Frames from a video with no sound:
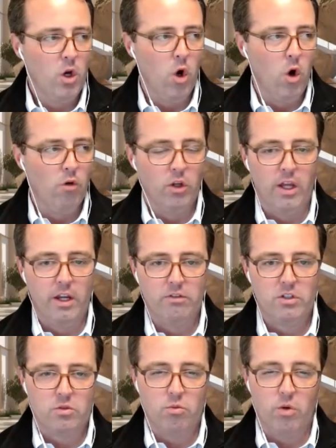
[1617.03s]
overlay of
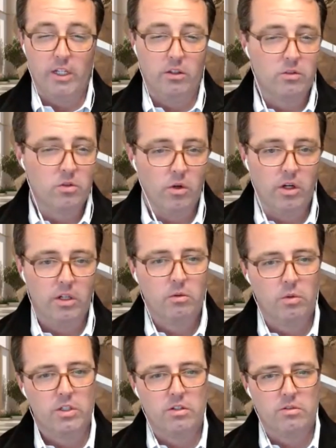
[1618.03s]
just regulatory,
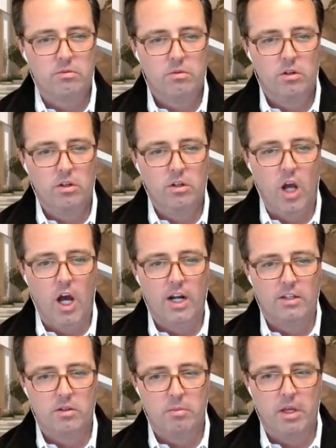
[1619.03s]
which has
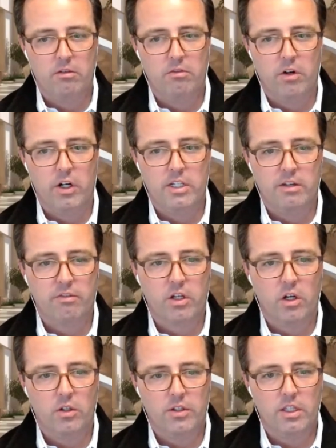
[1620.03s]
honestly been very
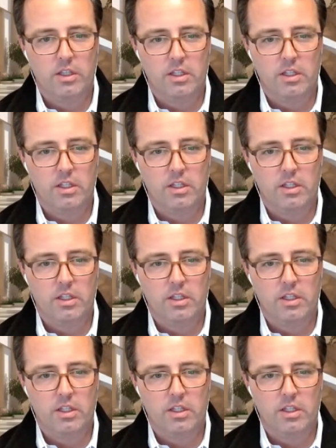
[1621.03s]
difficult in